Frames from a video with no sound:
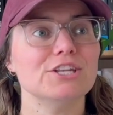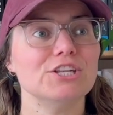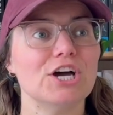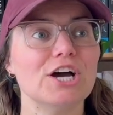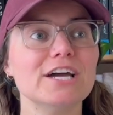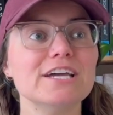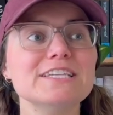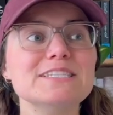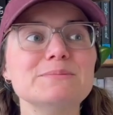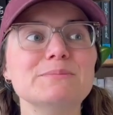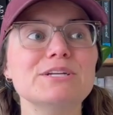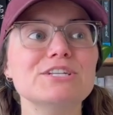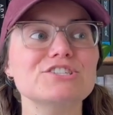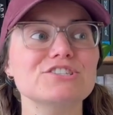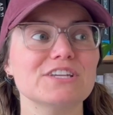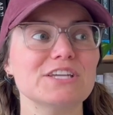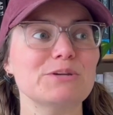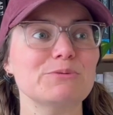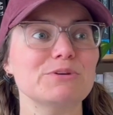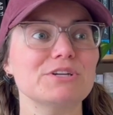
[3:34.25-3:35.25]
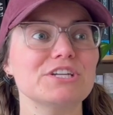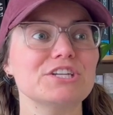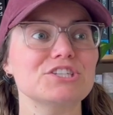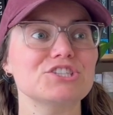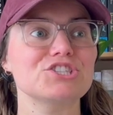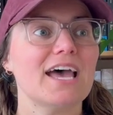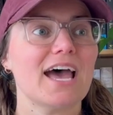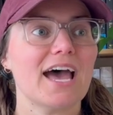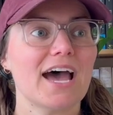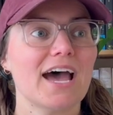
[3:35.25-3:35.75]
Not as much
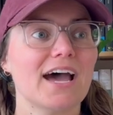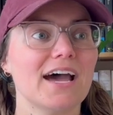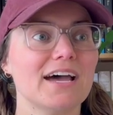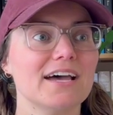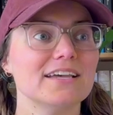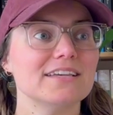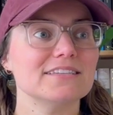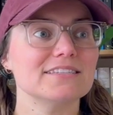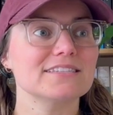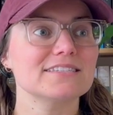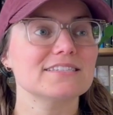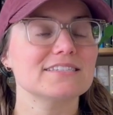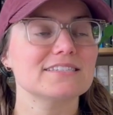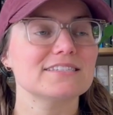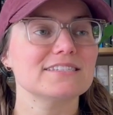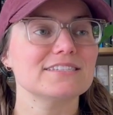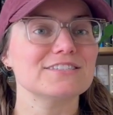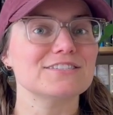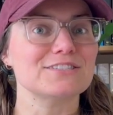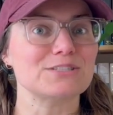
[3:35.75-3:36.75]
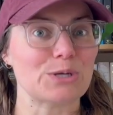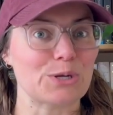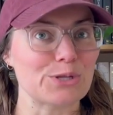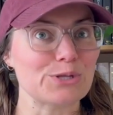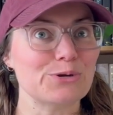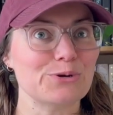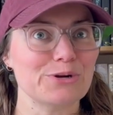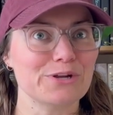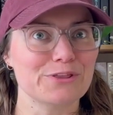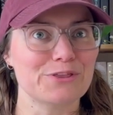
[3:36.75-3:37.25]
language as Star of
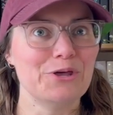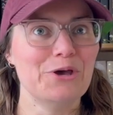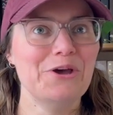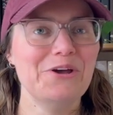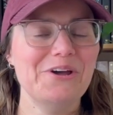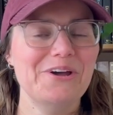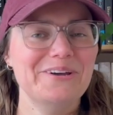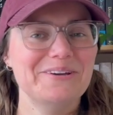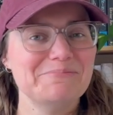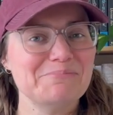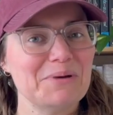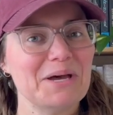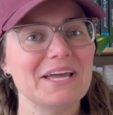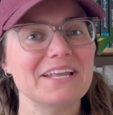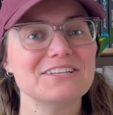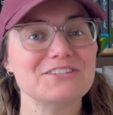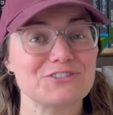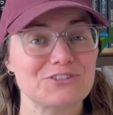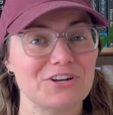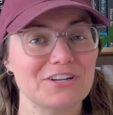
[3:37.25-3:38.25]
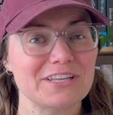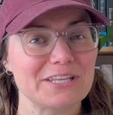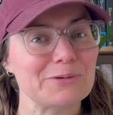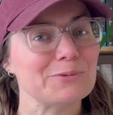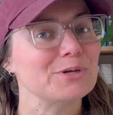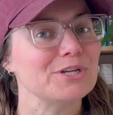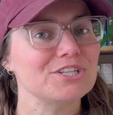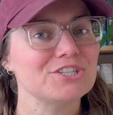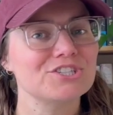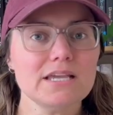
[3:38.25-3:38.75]
the North, but strong
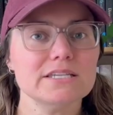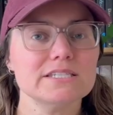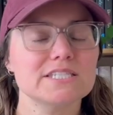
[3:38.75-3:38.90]
language.